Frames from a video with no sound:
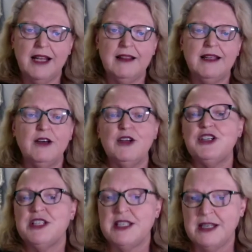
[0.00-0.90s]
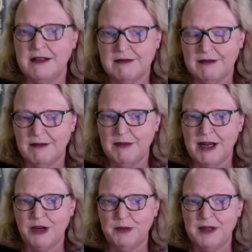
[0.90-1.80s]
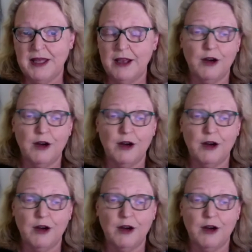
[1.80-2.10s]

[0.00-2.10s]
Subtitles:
the urgency may not be there.